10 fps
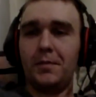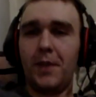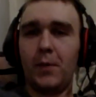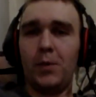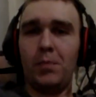
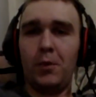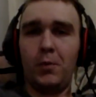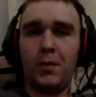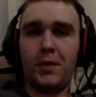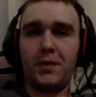Like we both
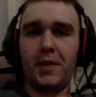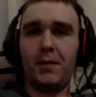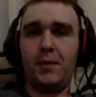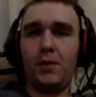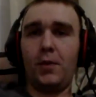put the same
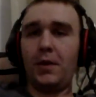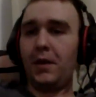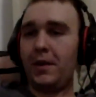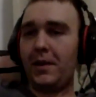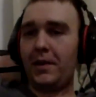
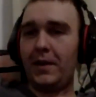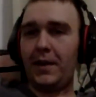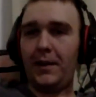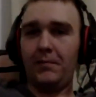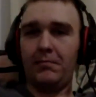URL in and
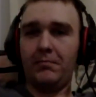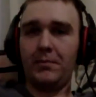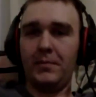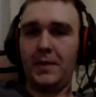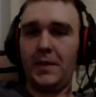it
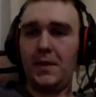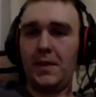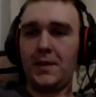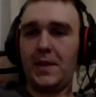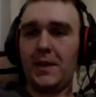did the
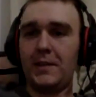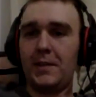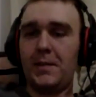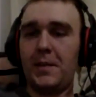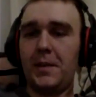exact
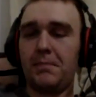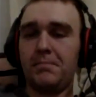same thing.